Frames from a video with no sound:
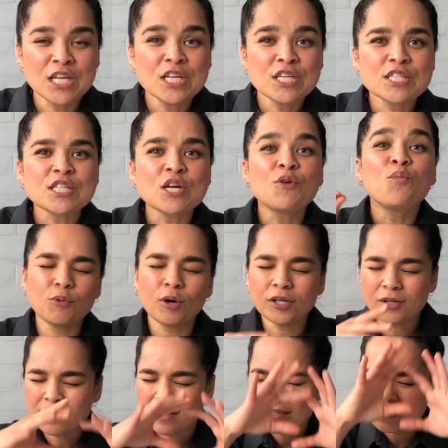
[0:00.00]
So
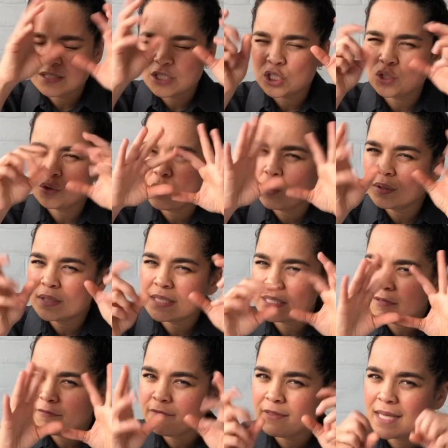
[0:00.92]
what are the sorts
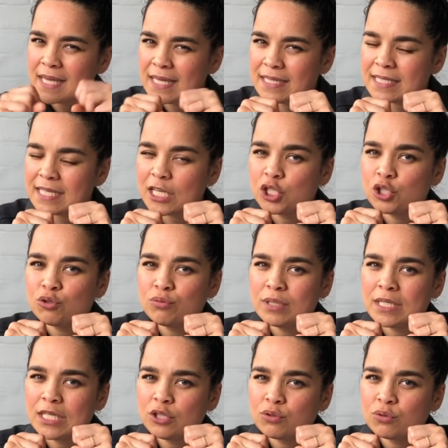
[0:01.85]
of things that you
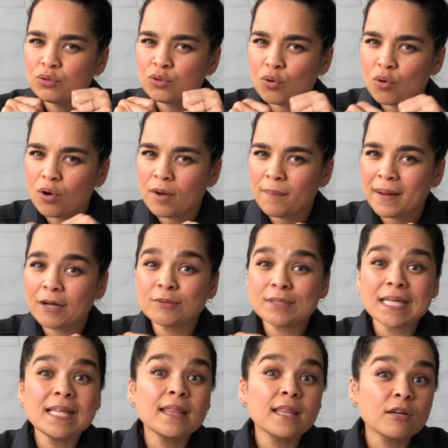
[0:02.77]
need to talk
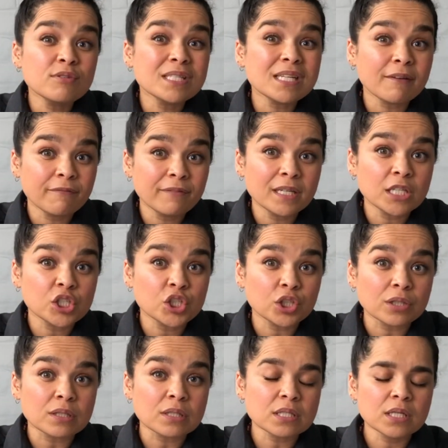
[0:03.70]
about in those
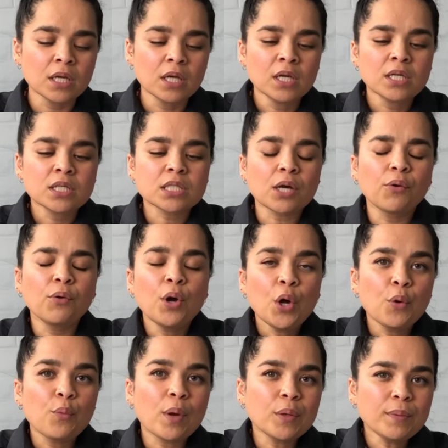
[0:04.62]
definitions? So
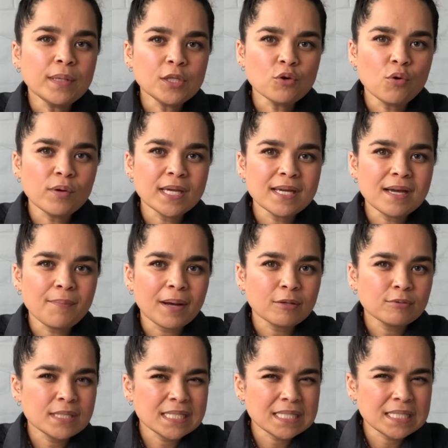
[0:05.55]
when we're talking
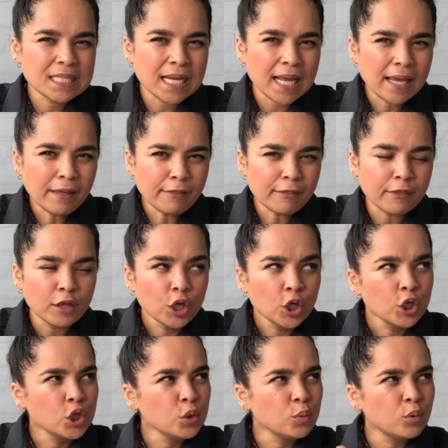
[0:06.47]
about strength,
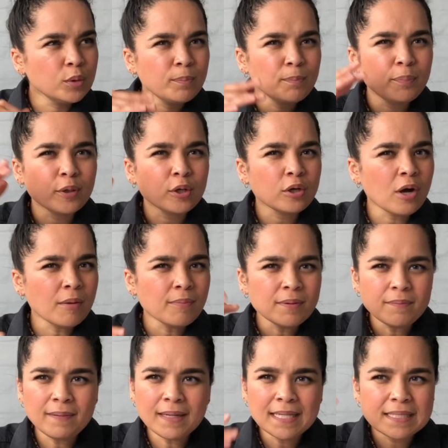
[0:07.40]
you would
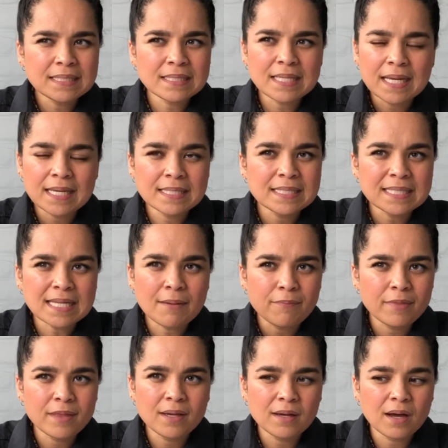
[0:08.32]
probably say
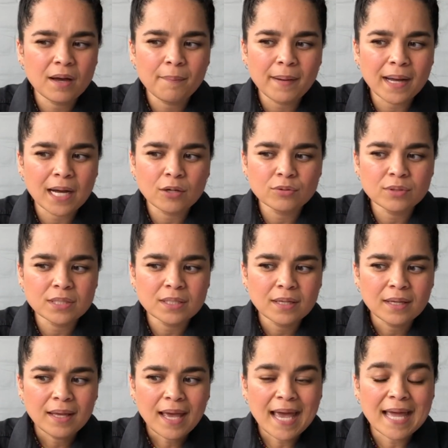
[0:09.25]
something about
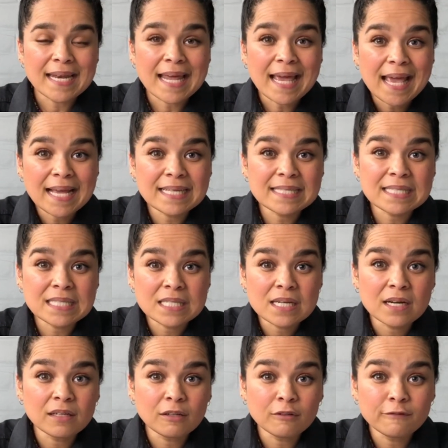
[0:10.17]
an
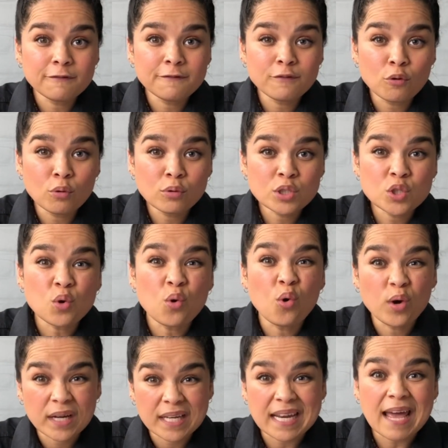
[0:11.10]
external force
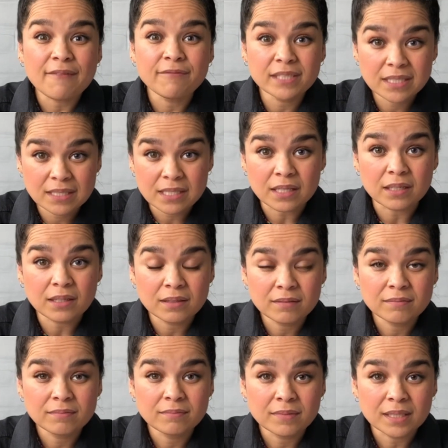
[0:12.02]
or gravity,
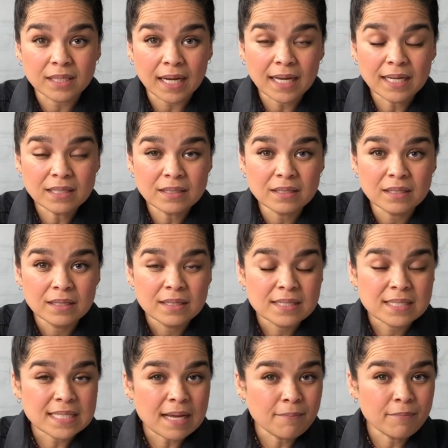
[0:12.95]
right?
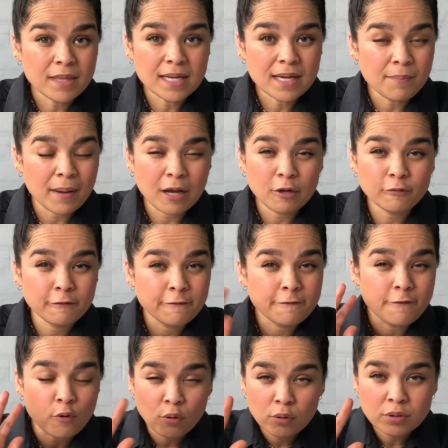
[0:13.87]
Something about
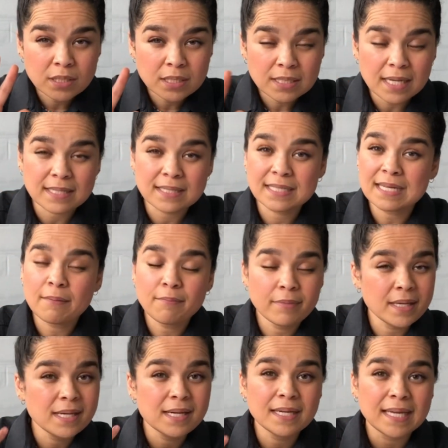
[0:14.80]
force and
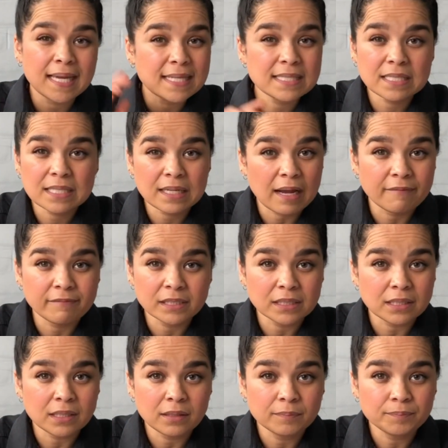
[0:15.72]
something against
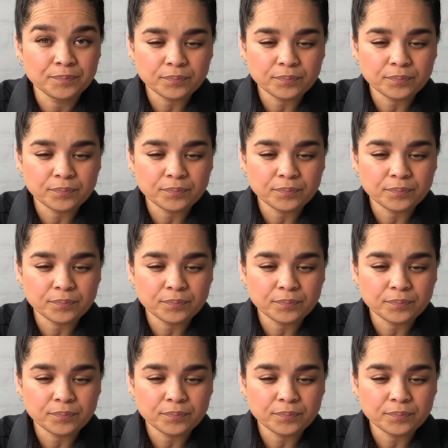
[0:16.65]
gravity.